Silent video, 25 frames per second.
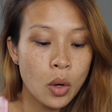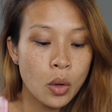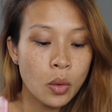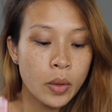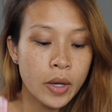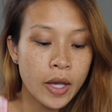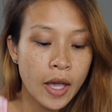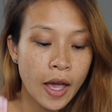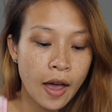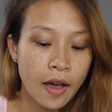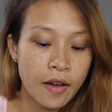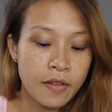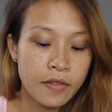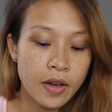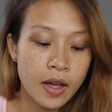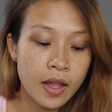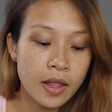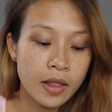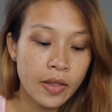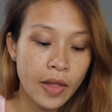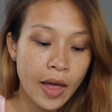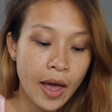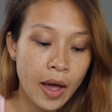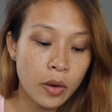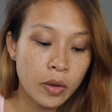we have
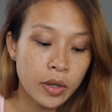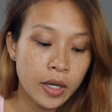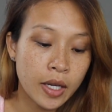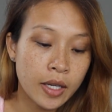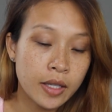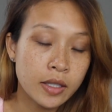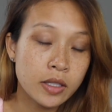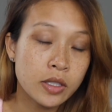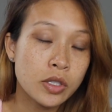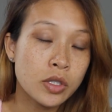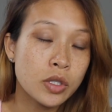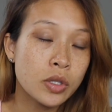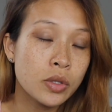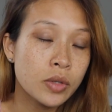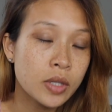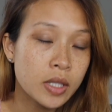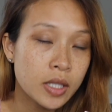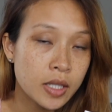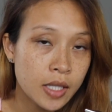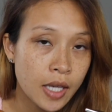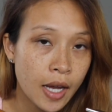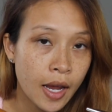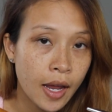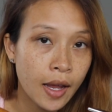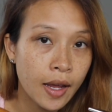allowed it to
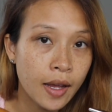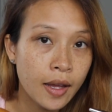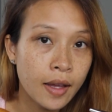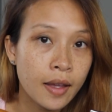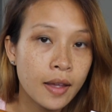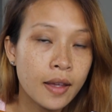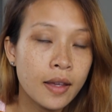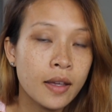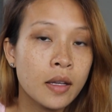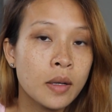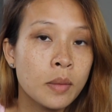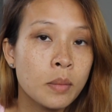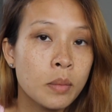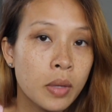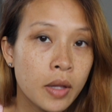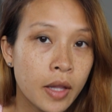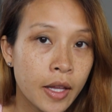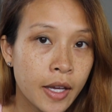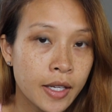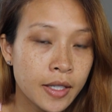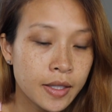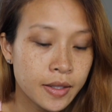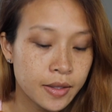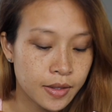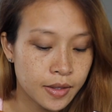stay in
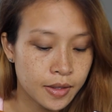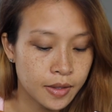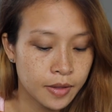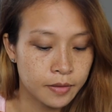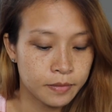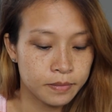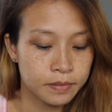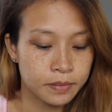place.